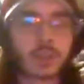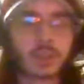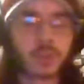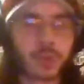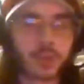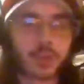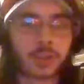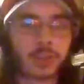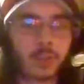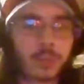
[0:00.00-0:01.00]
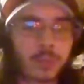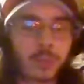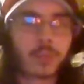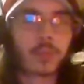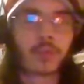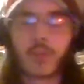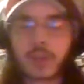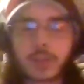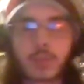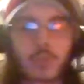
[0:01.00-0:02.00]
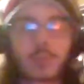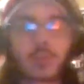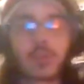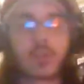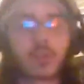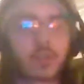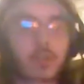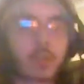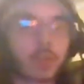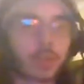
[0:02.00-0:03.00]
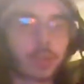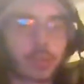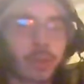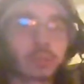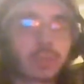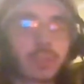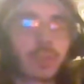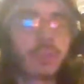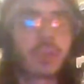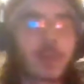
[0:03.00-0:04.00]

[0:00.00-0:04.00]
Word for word: join like a group, a friend group, or you know just trying